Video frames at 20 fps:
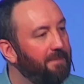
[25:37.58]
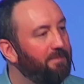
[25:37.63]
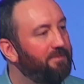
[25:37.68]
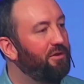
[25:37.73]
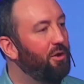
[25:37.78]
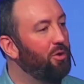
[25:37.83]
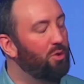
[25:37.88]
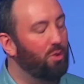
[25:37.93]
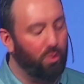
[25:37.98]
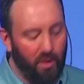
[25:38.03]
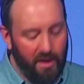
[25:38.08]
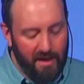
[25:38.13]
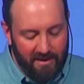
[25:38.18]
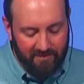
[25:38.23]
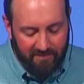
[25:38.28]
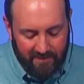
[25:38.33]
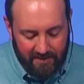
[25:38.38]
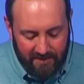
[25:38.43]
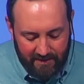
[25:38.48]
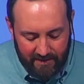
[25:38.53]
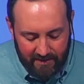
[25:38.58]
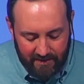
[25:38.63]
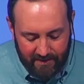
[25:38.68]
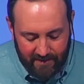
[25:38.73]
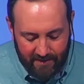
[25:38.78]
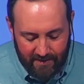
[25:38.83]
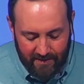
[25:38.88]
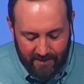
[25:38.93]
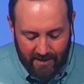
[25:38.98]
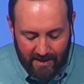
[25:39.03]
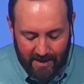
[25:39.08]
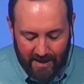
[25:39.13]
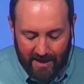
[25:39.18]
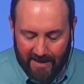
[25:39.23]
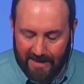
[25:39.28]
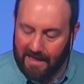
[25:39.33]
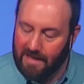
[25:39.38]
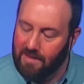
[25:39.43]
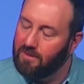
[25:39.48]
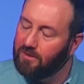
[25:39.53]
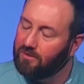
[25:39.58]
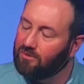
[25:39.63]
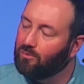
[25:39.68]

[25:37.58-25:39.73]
seems so crazy. Again,